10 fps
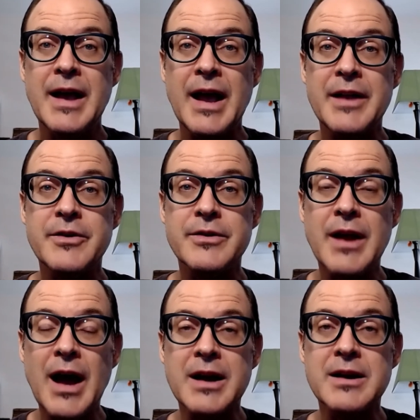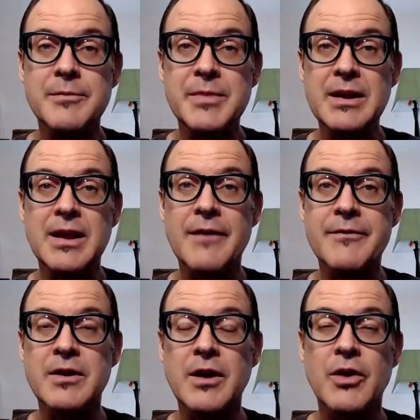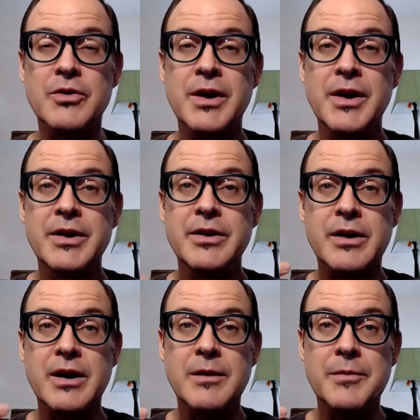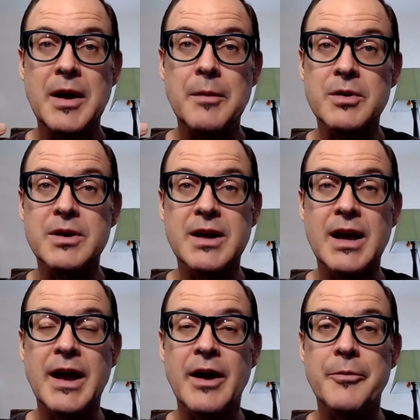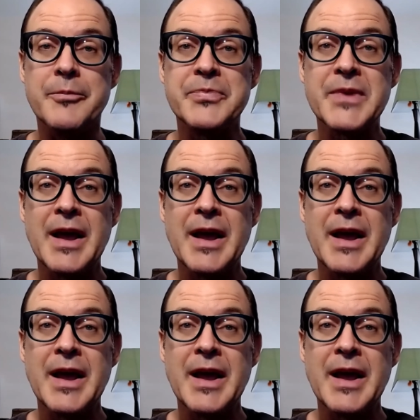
and you're not going to be left alone. You're going to be able to get help.